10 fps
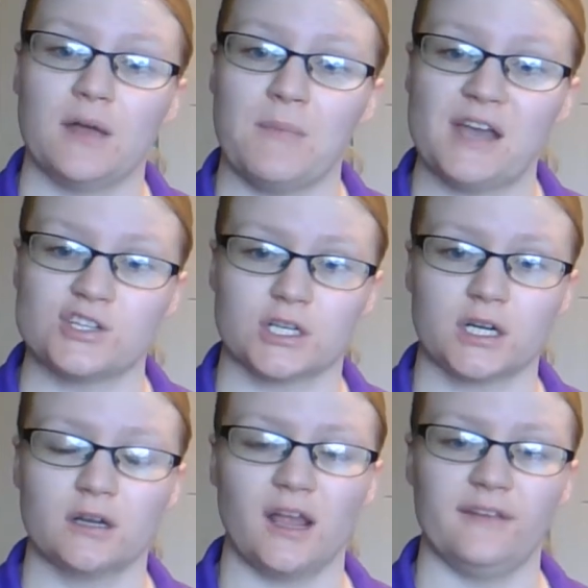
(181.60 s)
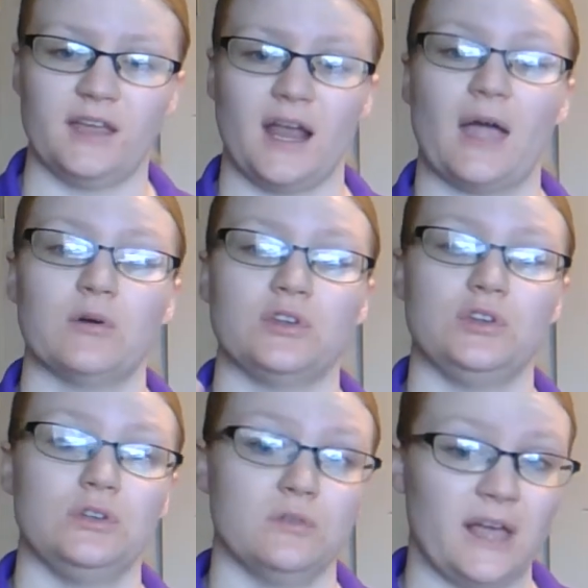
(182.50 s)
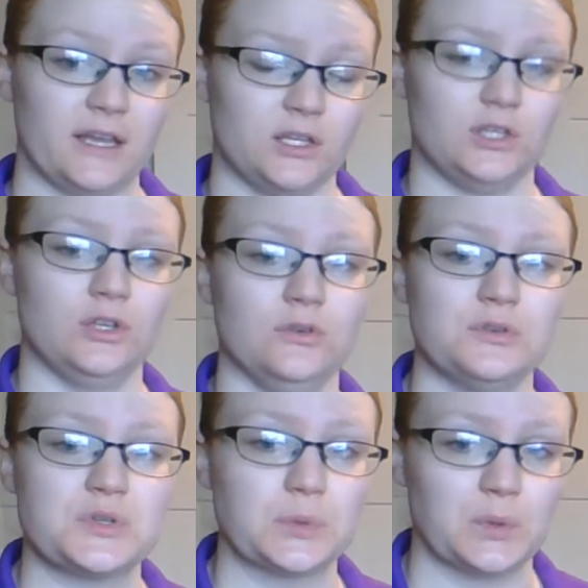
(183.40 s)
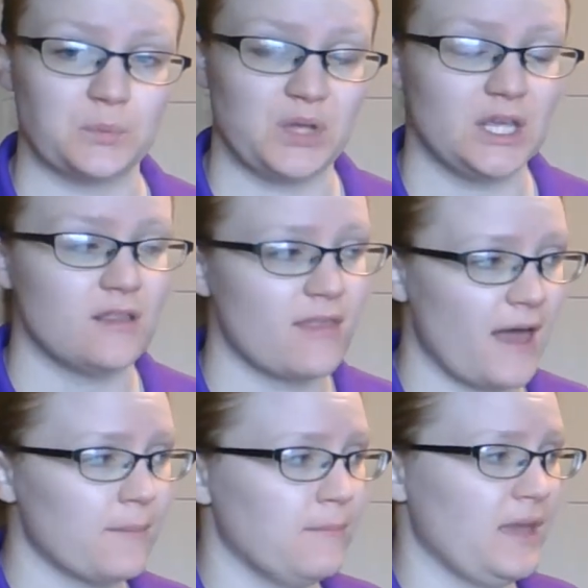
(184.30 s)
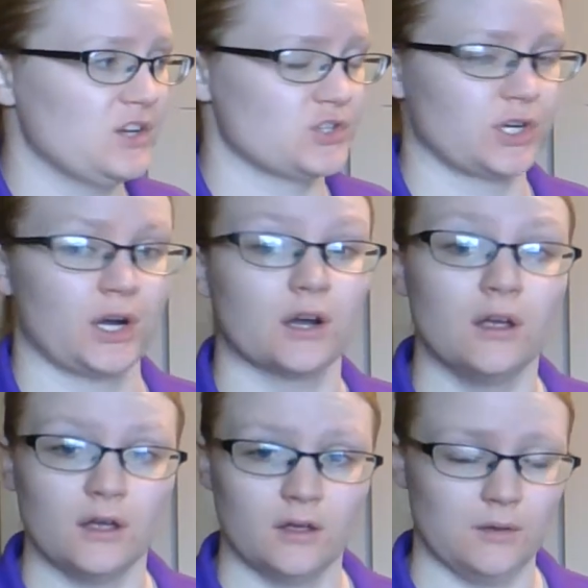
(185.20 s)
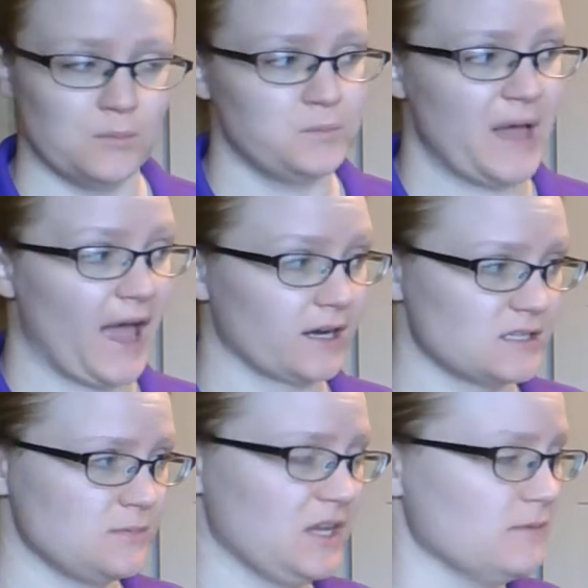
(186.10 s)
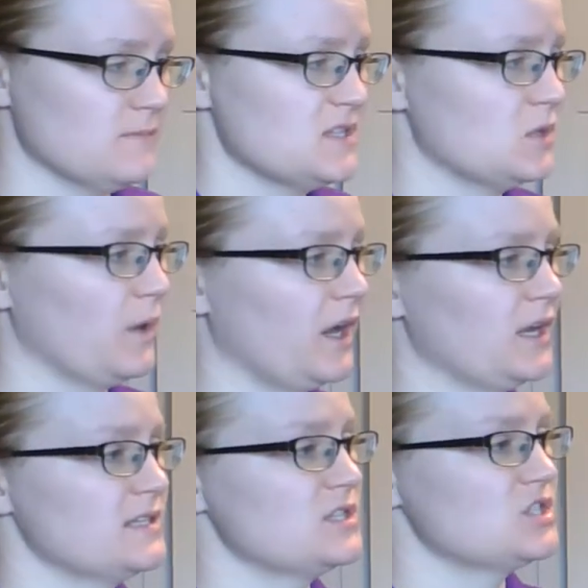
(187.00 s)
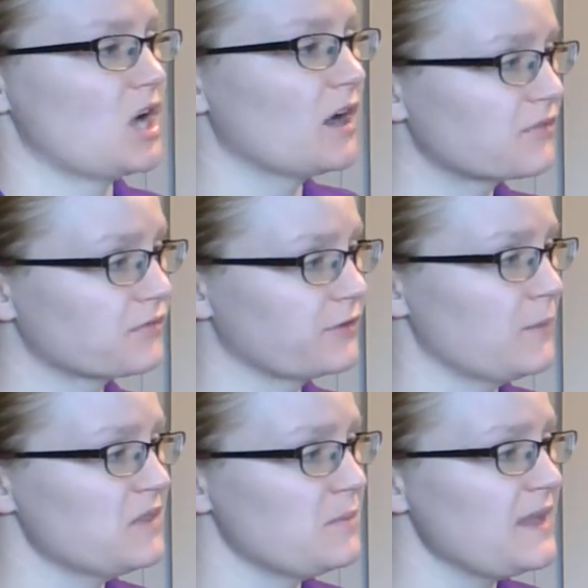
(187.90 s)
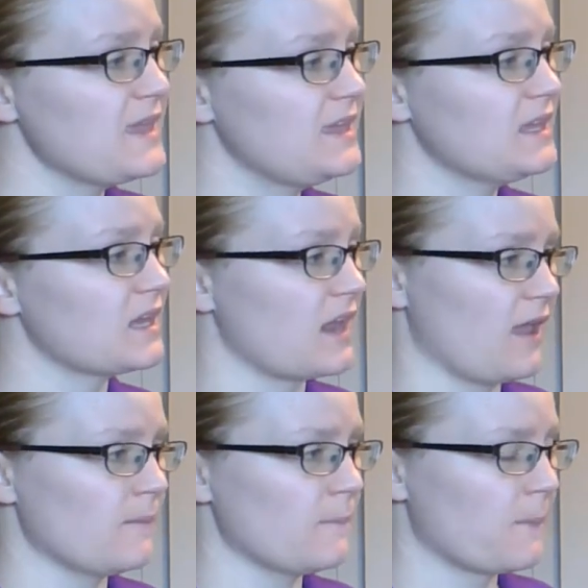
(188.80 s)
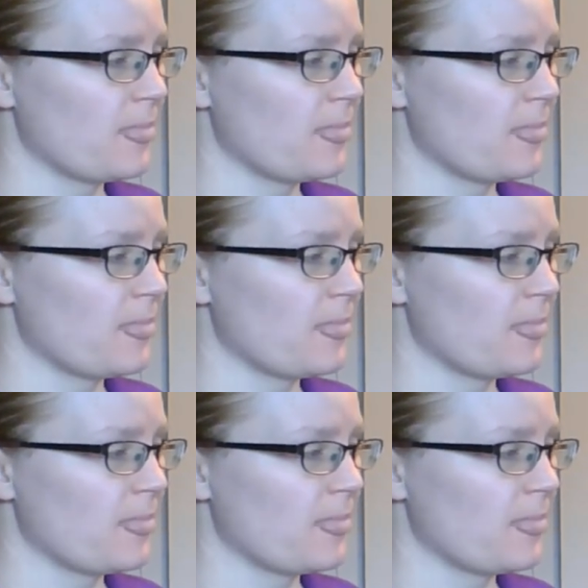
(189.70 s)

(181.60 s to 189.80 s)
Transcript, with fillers: a measure, and then I would like you to repeat that measure back to me. So we're going to start from the beginning